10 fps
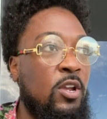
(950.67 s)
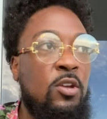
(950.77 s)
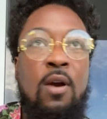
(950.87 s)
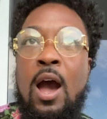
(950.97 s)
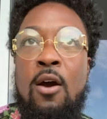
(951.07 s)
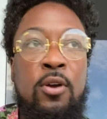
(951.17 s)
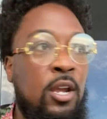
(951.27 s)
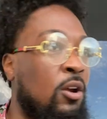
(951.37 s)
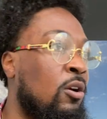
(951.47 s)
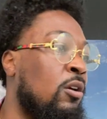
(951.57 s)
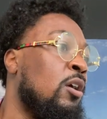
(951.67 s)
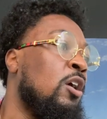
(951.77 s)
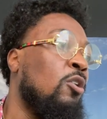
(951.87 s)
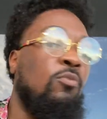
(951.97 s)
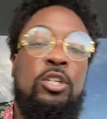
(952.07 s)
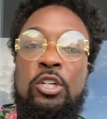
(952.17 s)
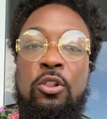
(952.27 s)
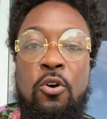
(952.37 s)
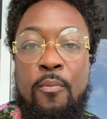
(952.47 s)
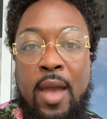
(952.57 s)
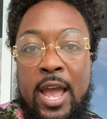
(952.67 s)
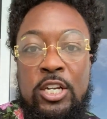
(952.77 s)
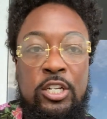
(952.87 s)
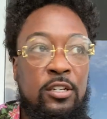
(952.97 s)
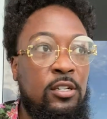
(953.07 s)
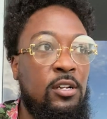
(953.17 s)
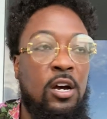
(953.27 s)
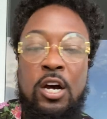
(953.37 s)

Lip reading: You out here with your little matching